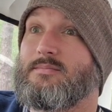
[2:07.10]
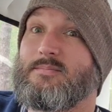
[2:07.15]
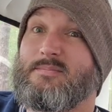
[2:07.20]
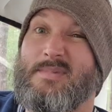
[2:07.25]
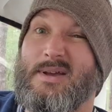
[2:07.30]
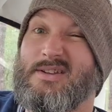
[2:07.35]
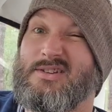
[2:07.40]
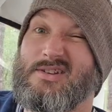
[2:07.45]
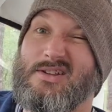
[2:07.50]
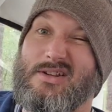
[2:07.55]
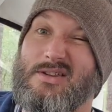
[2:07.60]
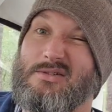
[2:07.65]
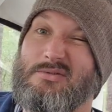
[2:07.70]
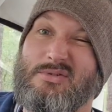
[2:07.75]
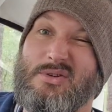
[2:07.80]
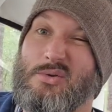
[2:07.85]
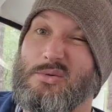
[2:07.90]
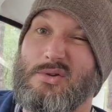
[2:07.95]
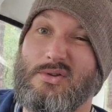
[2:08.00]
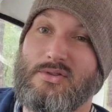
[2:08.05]
basically the
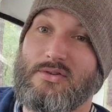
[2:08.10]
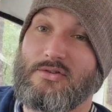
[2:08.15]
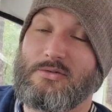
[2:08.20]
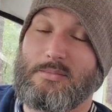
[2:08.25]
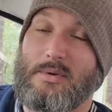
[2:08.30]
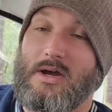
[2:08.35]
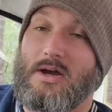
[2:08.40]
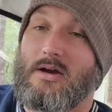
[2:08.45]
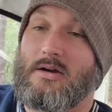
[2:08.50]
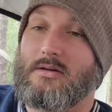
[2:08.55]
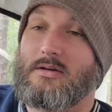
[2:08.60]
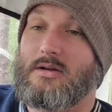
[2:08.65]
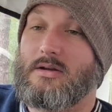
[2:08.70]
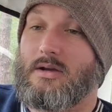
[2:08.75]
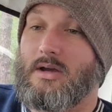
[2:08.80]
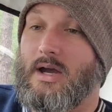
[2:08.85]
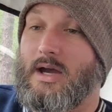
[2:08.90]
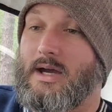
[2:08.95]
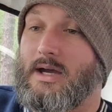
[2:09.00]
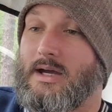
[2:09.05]
fuel and the spark.
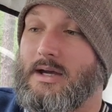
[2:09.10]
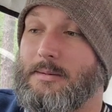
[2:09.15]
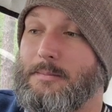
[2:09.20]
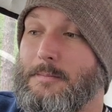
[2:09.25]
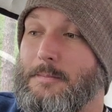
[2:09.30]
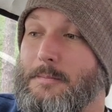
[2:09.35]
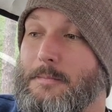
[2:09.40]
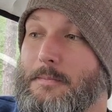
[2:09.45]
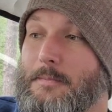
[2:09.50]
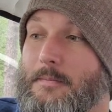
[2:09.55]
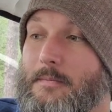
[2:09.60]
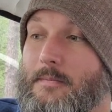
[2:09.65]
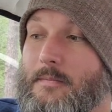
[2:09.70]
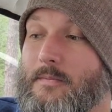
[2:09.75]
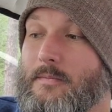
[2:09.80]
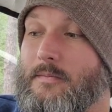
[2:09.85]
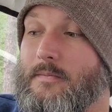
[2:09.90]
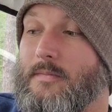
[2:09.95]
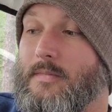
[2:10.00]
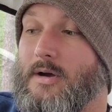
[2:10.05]

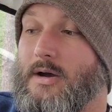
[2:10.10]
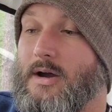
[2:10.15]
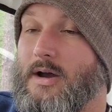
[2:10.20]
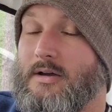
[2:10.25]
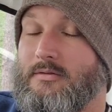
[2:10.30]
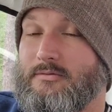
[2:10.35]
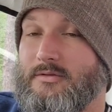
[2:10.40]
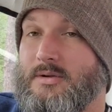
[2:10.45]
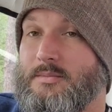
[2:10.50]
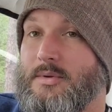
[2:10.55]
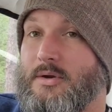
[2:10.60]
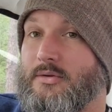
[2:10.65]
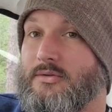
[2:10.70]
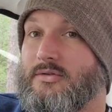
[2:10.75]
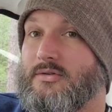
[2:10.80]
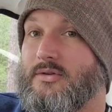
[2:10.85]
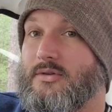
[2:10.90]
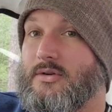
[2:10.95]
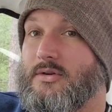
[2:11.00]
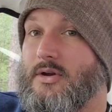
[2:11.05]
I have rebuilt
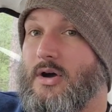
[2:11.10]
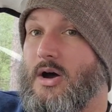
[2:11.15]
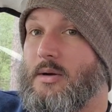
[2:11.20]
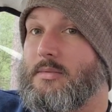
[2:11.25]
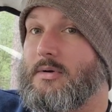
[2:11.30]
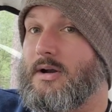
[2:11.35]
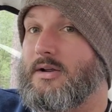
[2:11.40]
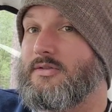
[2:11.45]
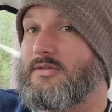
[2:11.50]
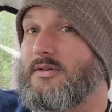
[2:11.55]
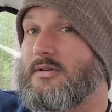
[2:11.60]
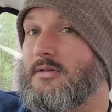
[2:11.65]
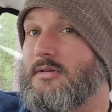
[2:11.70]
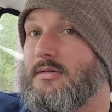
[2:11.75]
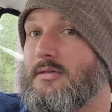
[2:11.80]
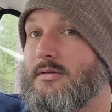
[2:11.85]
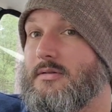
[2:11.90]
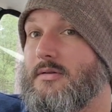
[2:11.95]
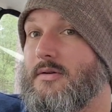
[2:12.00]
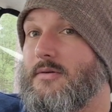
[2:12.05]
another carburetor
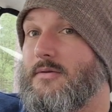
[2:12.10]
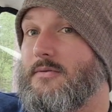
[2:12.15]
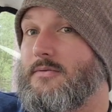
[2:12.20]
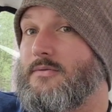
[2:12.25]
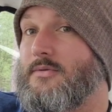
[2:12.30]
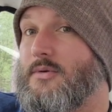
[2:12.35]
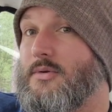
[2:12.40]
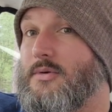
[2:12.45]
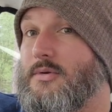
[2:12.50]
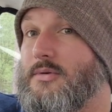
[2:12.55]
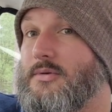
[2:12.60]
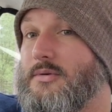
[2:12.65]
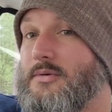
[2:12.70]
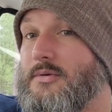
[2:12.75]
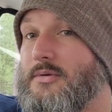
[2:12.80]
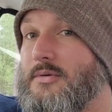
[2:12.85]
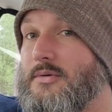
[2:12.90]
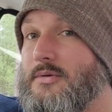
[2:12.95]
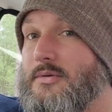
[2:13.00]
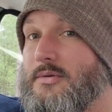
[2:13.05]
for
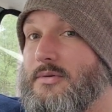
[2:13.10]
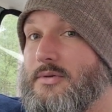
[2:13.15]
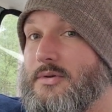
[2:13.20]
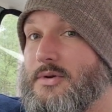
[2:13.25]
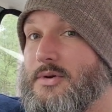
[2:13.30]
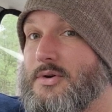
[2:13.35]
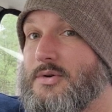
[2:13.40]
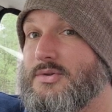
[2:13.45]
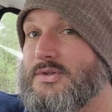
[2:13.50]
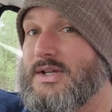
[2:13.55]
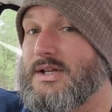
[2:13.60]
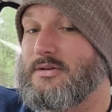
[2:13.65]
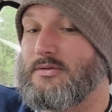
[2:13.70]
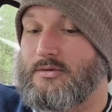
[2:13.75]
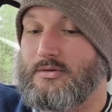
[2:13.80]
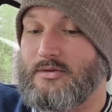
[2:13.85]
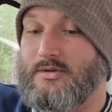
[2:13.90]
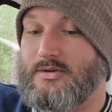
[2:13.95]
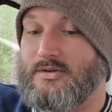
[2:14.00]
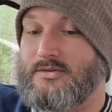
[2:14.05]
the Cortina,
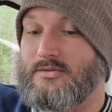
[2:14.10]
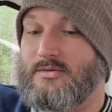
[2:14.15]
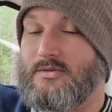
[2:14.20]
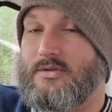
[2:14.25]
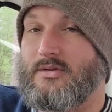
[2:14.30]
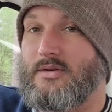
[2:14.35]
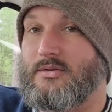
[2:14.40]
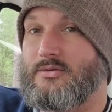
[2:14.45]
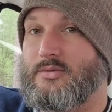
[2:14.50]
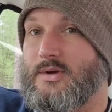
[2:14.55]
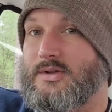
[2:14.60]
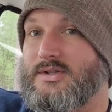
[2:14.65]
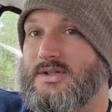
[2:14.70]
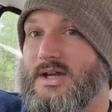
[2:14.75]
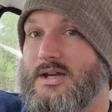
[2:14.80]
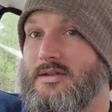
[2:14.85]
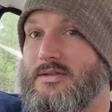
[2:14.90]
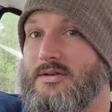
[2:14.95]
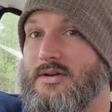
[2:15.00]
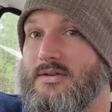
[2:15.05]
another
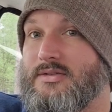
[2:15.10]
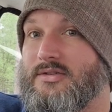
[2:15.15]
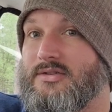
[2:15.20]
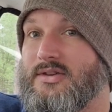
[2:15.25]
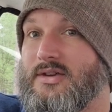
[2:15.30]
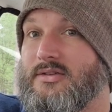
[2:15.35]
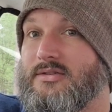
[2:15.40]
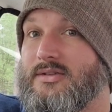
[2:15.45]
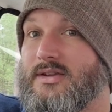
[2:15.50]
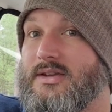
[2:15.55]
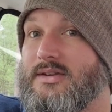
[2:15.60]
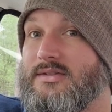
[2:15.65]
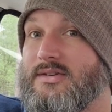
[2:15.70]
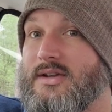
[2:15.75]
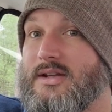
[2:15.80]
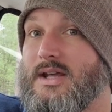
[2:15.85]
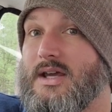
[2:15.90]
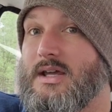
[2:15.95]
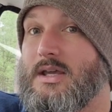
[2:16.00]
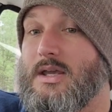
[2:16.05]
2836
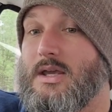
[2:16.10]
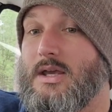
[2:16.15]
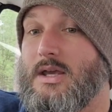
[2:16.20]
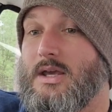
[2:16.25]
DCD.